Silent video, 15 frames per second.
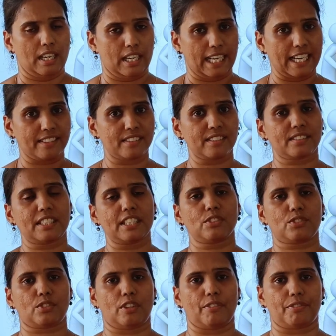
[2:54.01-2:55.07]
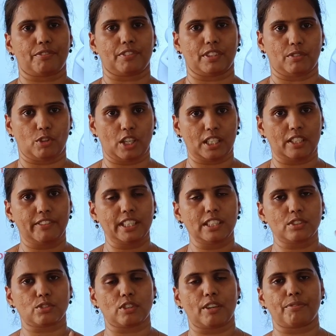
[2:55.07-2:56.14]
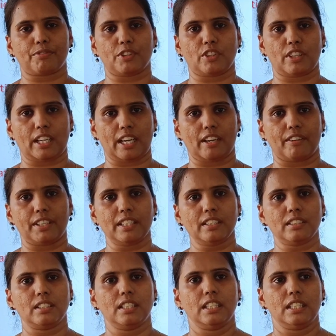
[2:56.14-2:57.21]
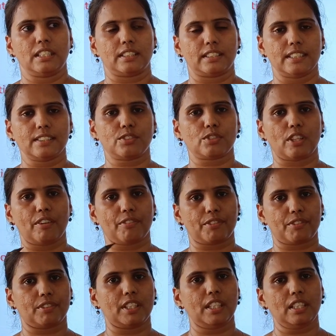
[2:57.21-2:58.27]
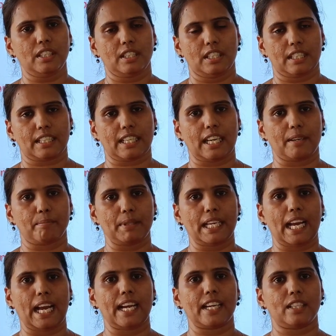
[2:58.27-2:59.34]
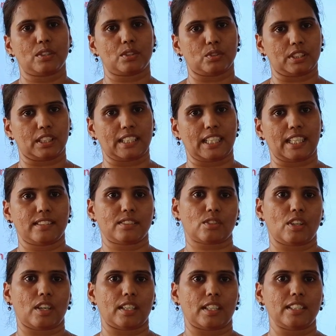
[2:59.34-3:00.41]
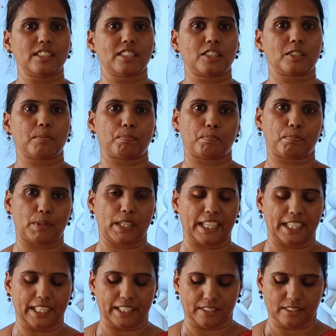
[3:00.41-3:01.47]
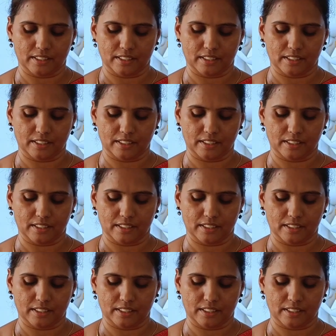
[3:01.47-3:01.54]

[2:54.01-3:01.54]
existing software. Whatever the software you are having, this software can be added to that. That is called as plugin.